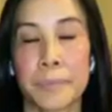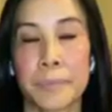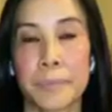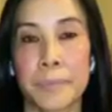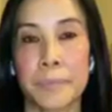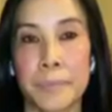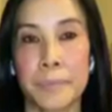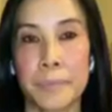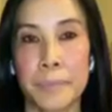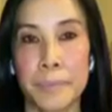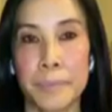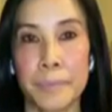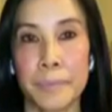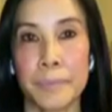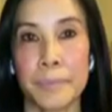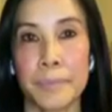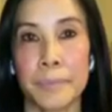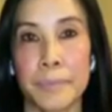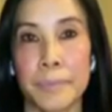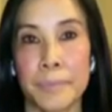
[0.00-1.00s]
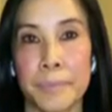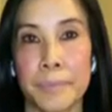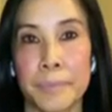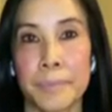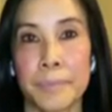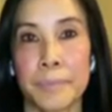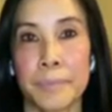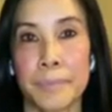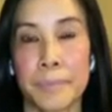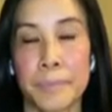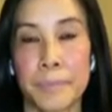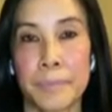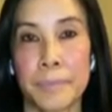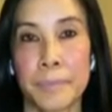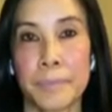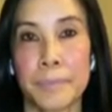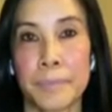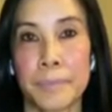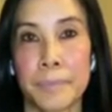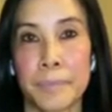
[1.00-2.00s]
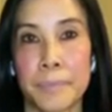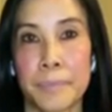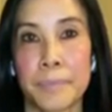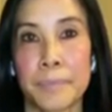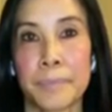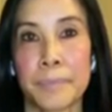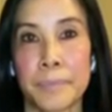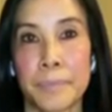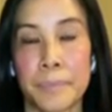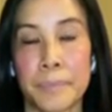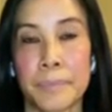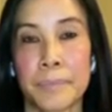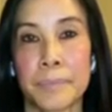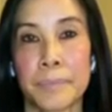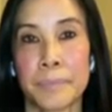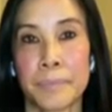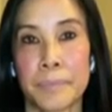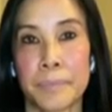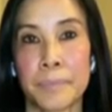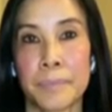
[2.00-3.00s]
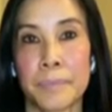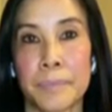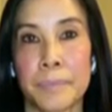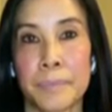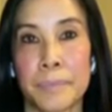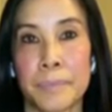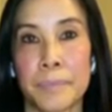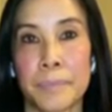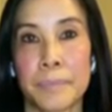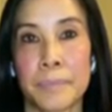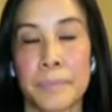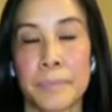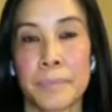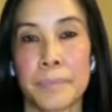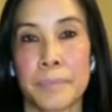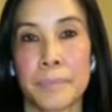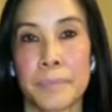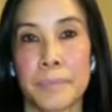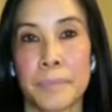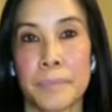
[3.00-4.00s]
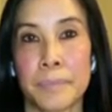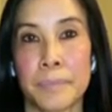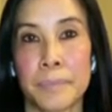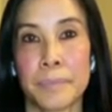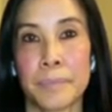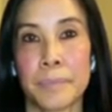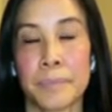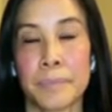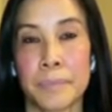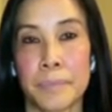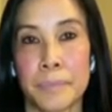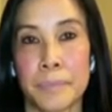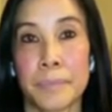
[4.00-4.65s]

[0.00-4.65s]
[no speech]